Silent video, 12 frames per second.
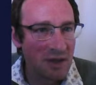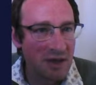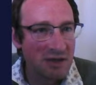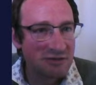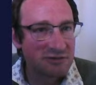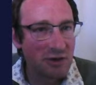
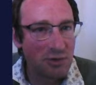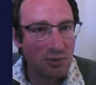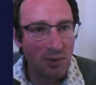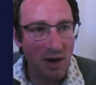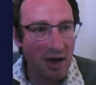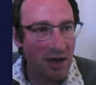
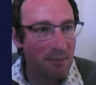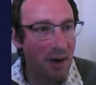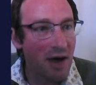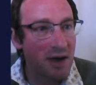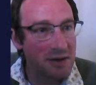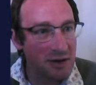So
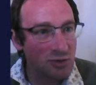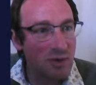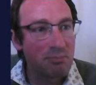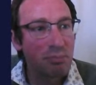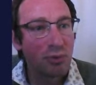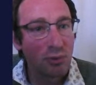I'm going to
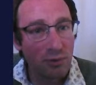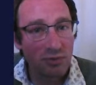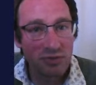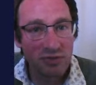import